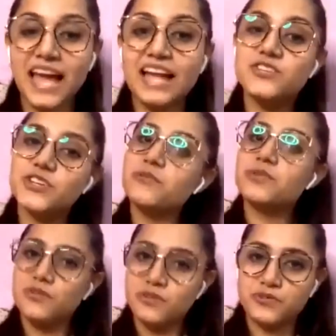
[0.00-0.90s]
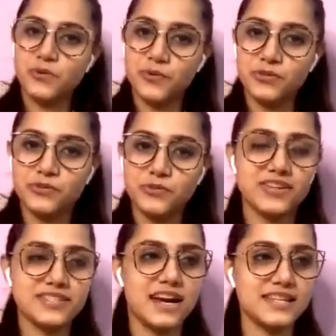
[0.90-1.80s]
And she was also going through
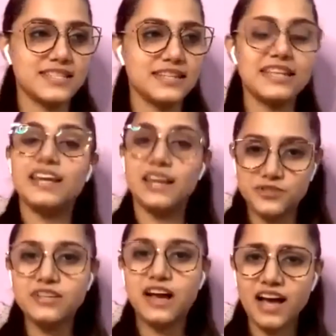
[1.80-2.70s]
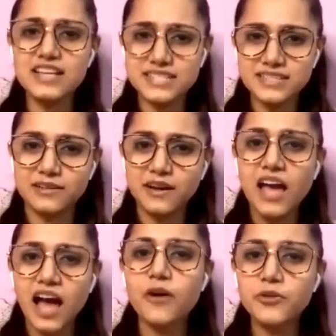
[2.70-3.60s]
her Sade Sati, and I asked her
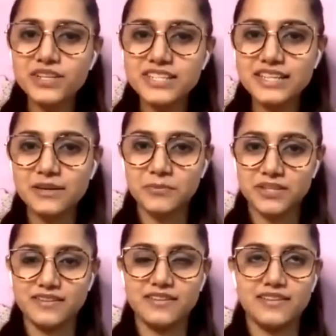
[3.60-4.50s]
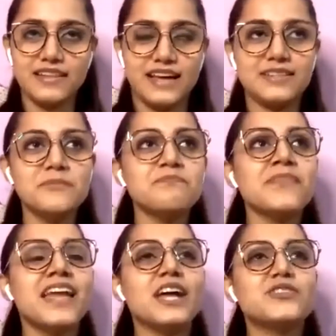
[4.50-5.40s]
how you're dealing with uh, that,
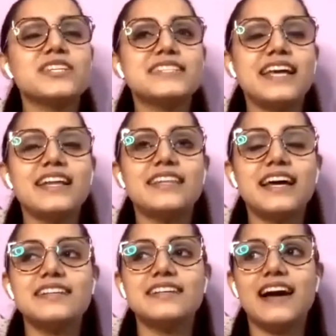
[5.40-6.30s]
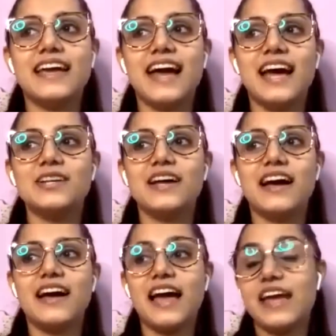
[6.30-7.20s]
and she said that I had
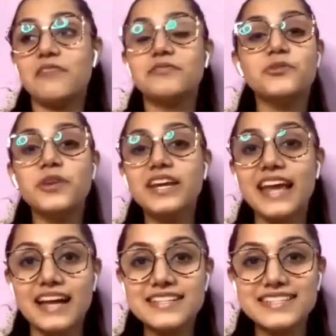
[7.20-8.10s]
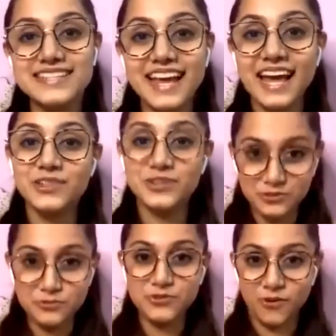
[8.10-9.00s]
I have three cats and
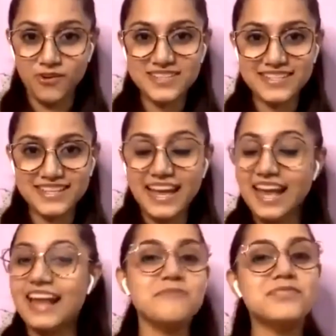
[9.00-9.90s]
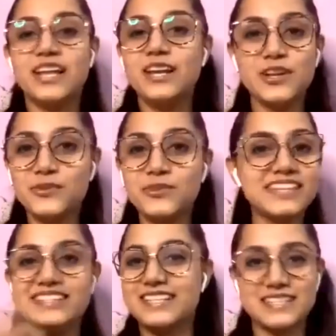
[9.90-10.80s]
two dogs, and I'm telling you
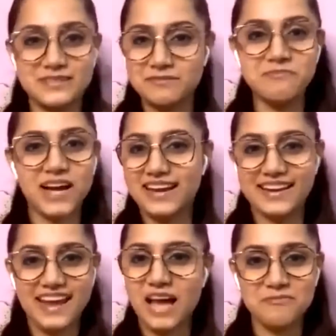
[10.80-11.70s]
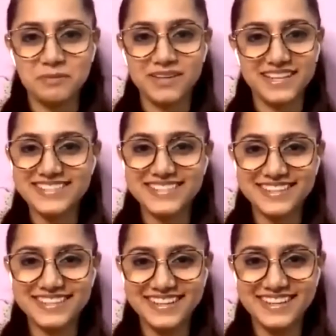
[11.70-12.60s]
this is my happy place